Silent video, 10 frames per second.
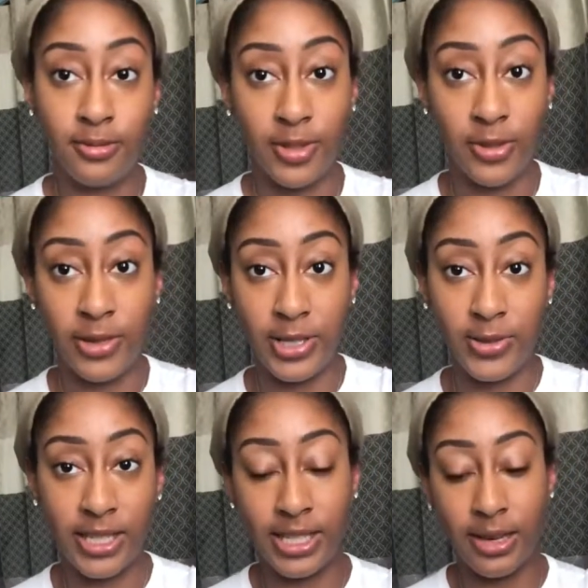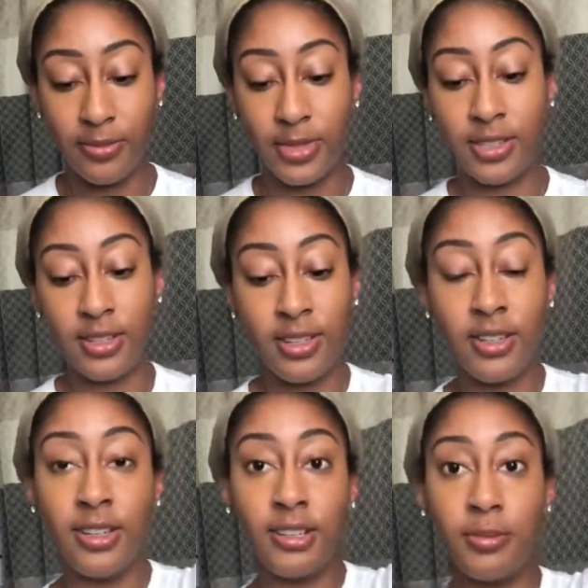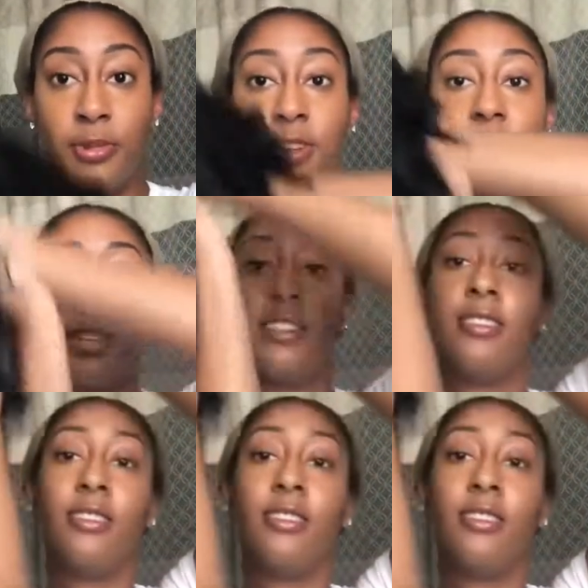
we're going to attempt to put it on.